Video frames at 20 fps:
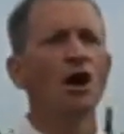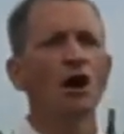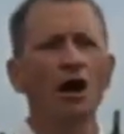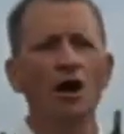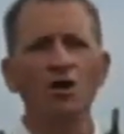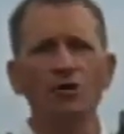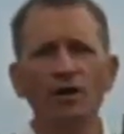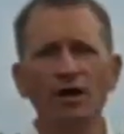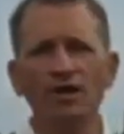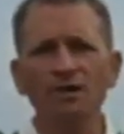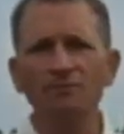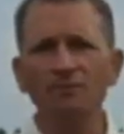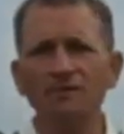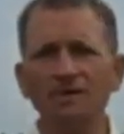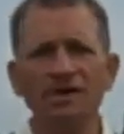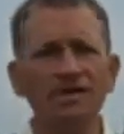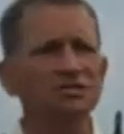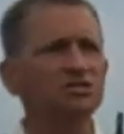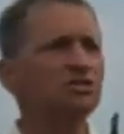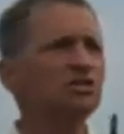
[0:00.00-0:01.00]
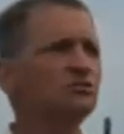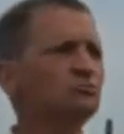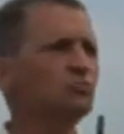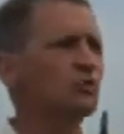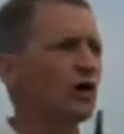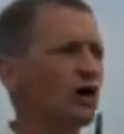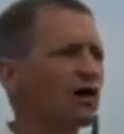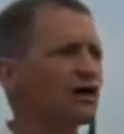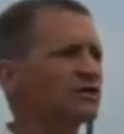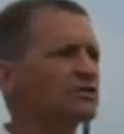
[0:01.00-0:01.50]
our recommendation
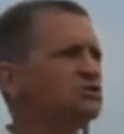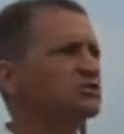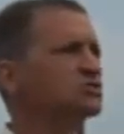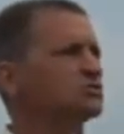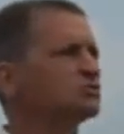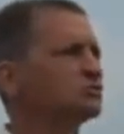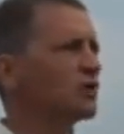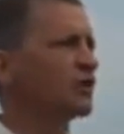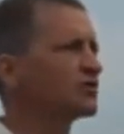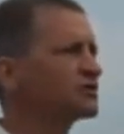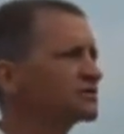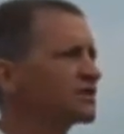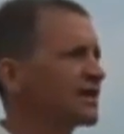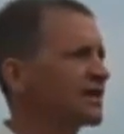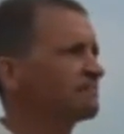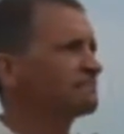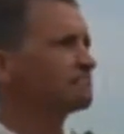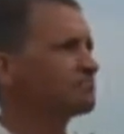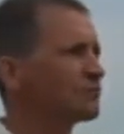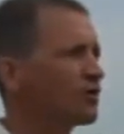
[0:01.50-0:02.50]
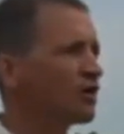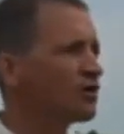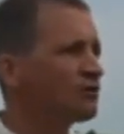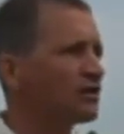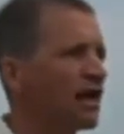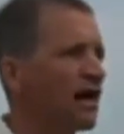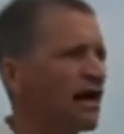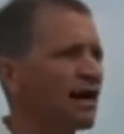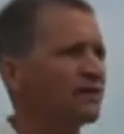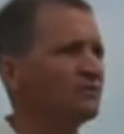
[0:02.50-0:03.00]
was you rotate
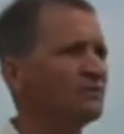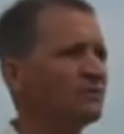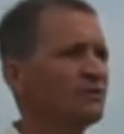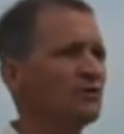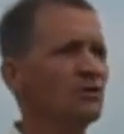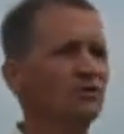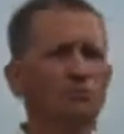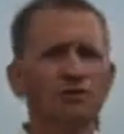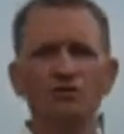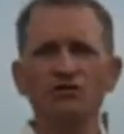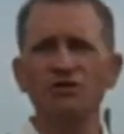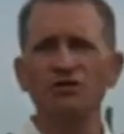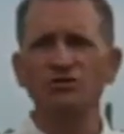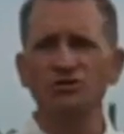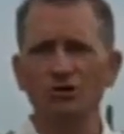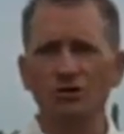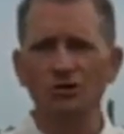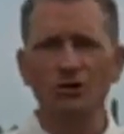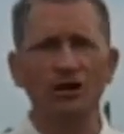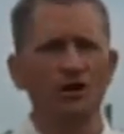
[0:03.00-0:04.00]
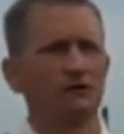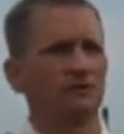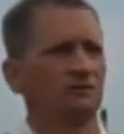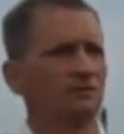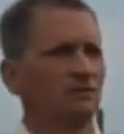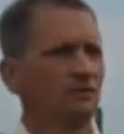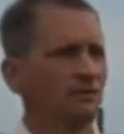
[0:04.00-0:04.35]
Proline with Endura